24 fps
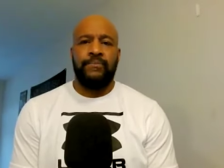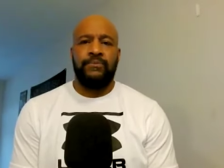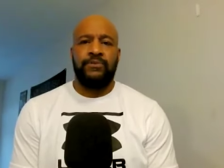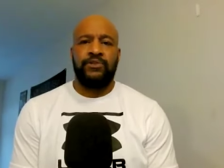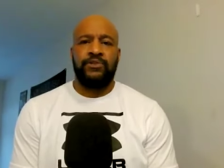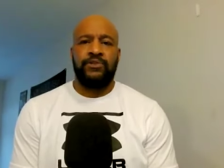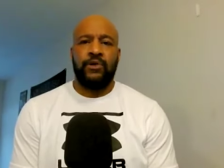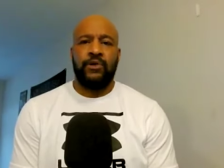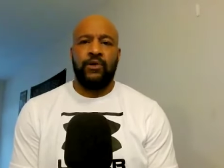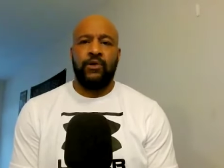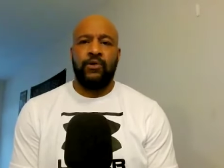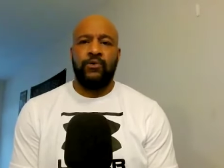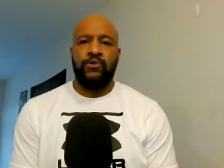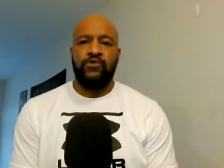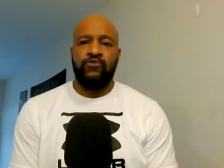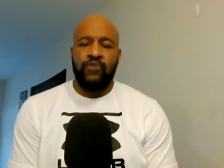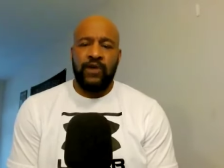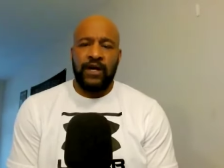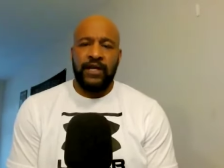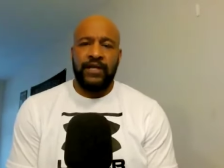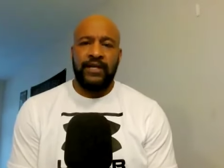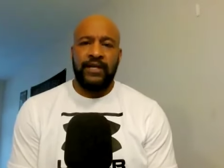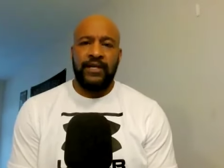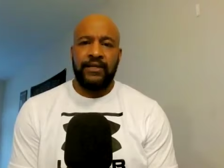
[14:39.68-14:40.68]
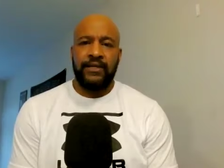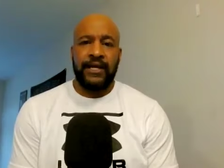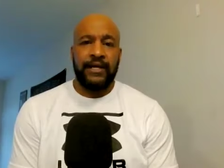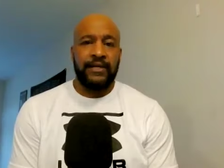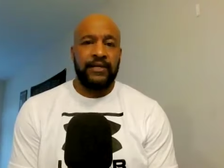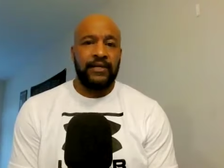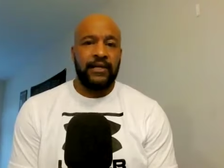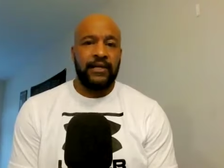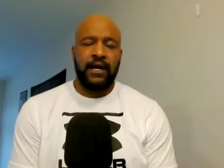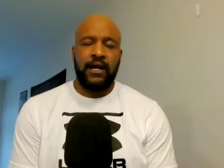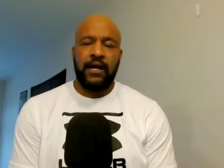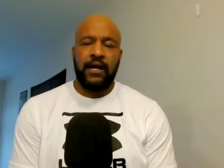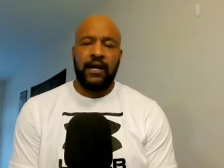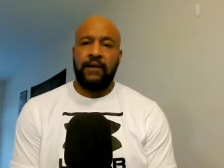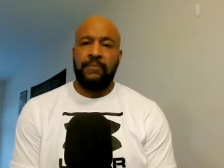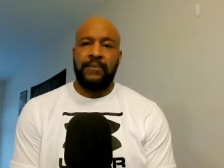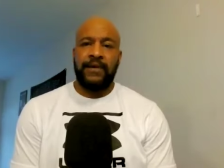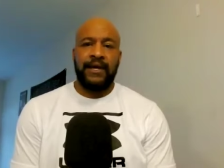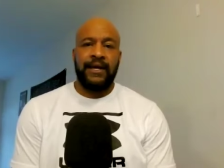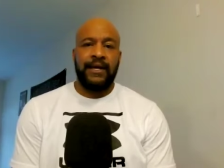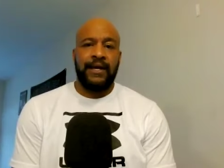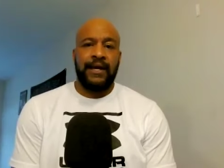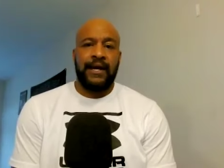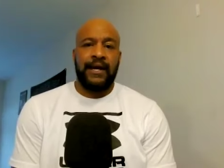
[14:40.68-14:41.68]
So you ready? Like, nah,
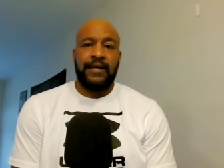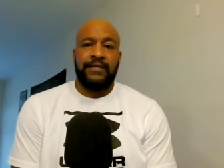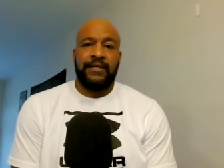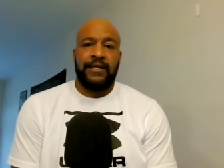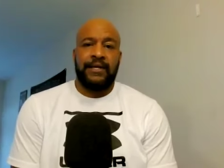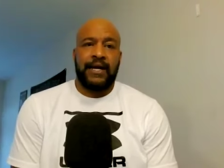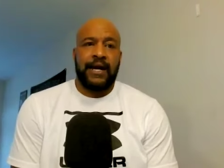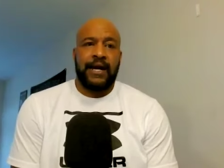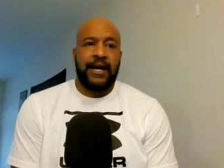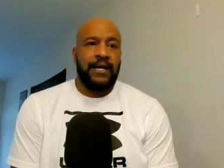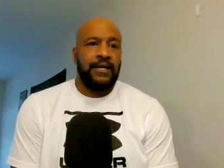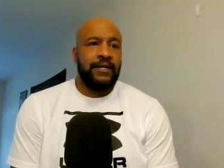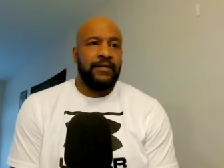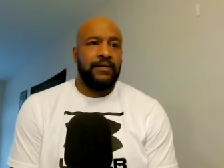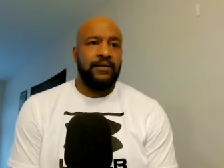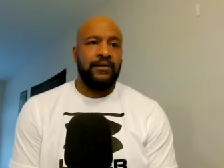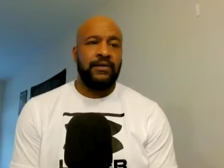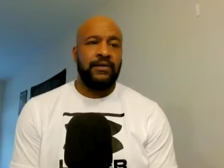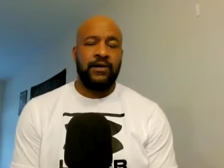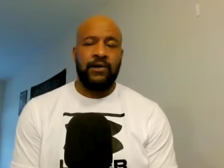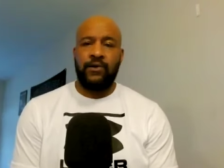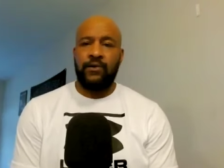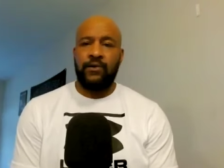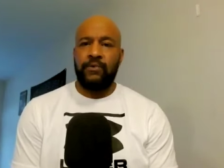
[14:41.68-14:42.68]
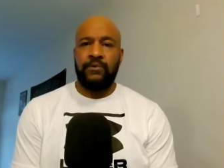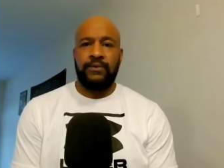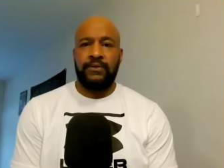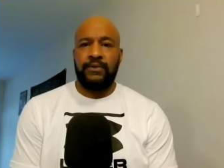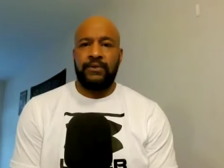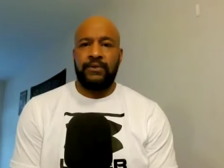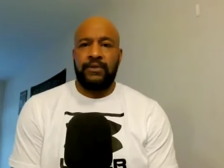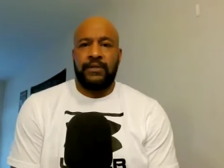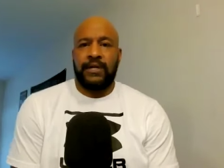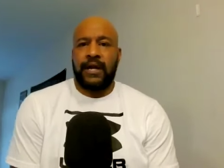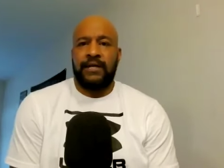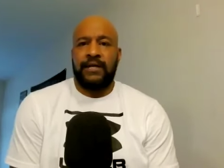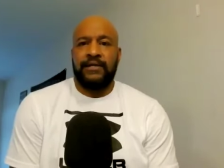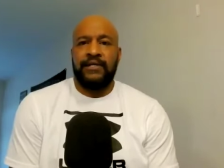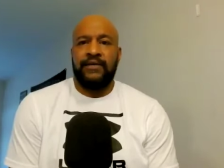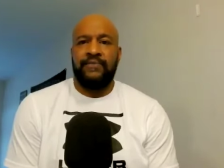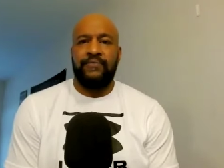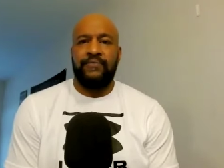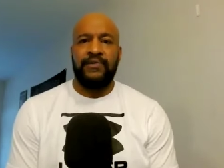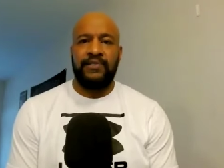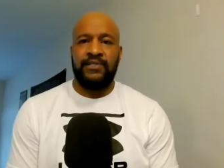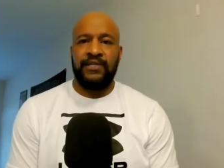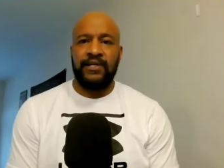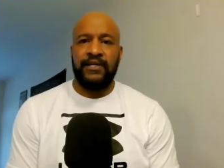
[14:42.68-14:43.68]
man, I, you know, I
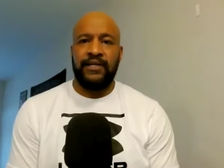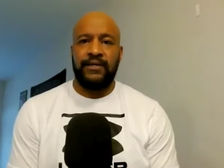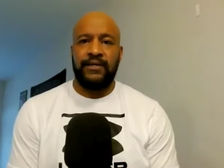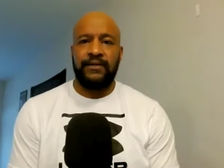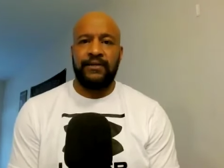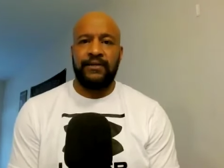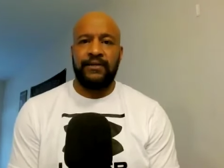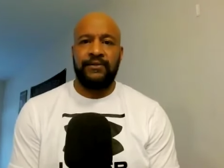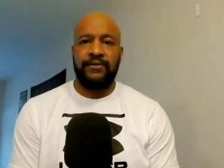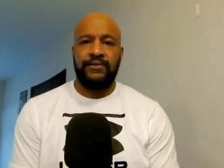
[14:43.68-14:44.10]
never did it.